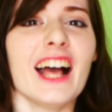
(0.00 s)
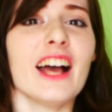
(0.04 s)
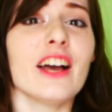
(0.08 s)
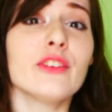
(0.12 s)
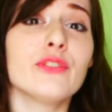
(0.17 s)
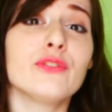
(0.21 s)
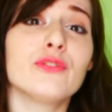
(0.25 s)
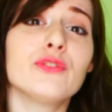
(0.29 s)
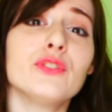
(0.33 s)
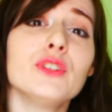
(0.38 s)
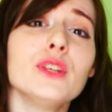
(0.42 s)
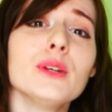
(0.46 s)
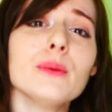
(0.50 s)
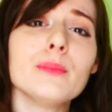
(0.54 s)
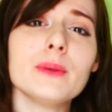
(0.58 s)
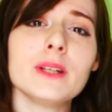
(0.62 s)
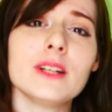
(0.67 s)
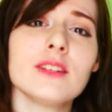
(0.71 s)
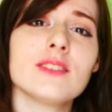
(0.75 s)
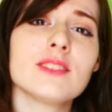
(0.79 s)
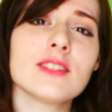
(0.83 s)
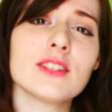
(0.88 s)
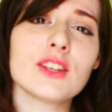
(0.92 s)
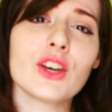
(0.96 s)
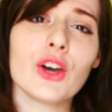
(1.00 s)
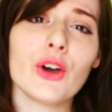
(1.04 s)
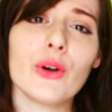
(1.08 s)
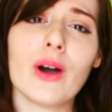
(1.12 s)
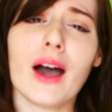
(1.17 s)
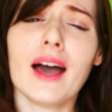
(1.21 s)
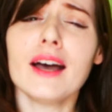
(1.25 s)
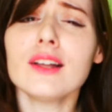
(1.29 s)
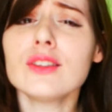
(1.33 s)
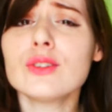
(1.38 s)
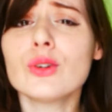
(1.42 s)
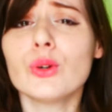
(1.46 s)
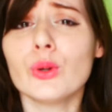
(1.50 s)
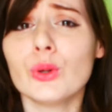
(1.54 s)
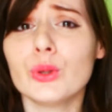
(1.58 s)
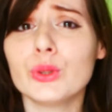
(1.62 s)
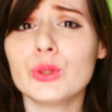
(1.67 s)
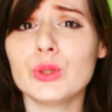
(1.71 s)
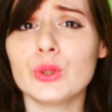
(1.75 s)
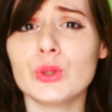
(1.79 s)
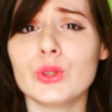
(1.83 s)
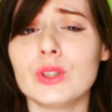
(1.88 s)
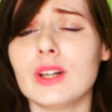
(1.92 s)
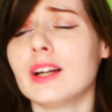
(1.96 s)
A few minutes ago I
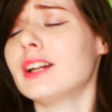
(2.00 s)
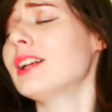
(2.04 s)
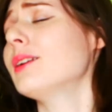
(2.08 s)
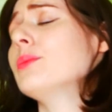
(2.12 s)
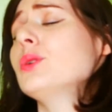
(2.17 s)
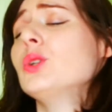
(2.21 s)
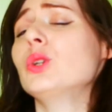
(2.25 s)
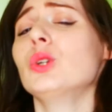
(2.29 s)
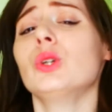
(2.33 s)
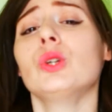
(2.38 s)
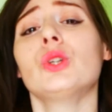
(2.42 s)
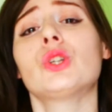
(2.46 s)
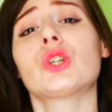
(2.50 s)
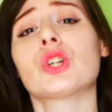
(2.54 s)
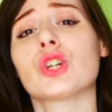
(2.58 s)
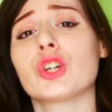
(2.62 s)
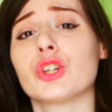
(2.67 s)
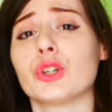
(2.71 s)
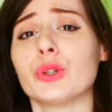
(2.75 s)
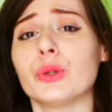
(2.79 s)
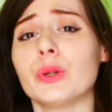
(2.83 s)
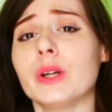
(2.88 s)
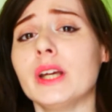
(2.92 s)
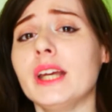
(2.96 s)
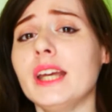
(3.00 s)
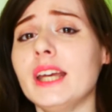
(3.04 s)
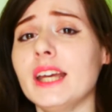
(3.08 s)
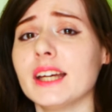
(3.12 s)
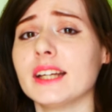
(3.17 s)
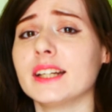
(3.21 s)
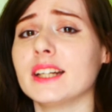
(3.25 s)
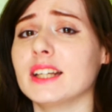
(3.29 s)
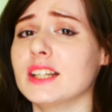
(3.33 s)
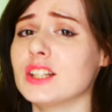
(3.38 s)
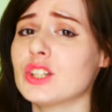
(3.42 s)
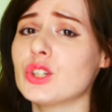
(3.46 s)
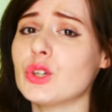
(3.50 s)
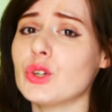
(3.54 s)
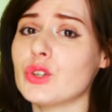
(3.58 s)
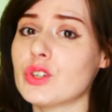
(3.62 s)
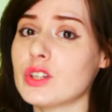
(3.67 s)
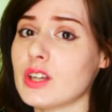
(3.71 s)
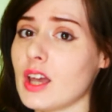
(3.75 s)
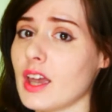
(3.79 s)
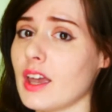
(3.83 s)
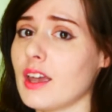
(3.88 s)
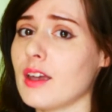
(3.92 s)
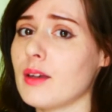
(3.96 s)
told you that I'm a huge Korean
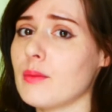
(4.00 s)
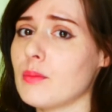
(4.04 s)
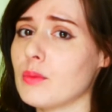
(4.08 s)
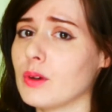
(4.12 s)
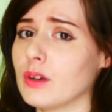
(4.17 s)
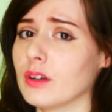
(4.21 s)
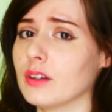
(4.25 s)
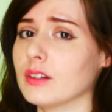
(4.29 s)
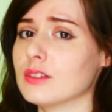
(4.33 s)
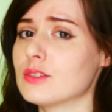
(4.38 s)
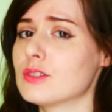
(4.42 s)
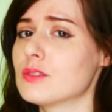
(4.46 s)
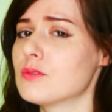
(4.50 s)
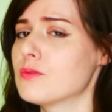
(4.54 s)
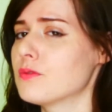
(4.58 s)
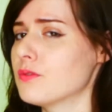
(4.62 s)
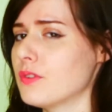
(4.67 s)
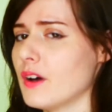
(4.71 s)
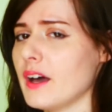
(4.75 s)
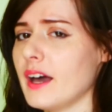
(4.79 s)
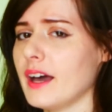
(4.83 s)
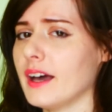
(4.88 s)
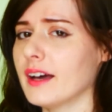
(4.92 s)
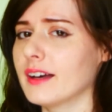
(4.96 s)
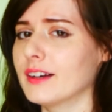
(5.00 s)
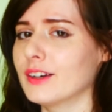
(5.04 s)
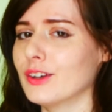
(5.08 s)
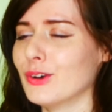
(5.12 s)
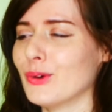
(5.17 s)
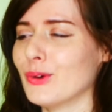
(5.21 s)
entertainment fan.